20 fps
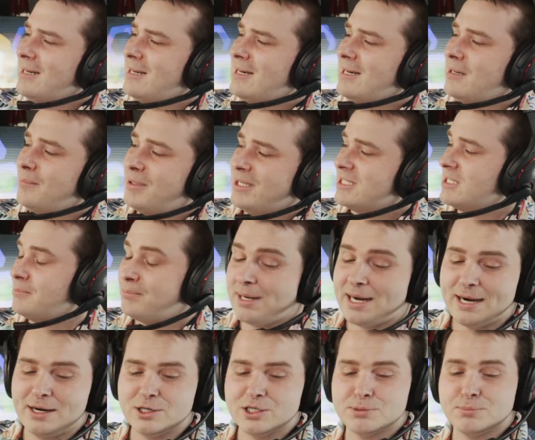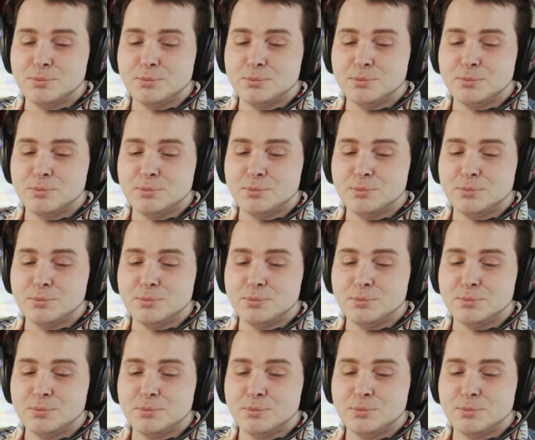Oh, but it's a buyer's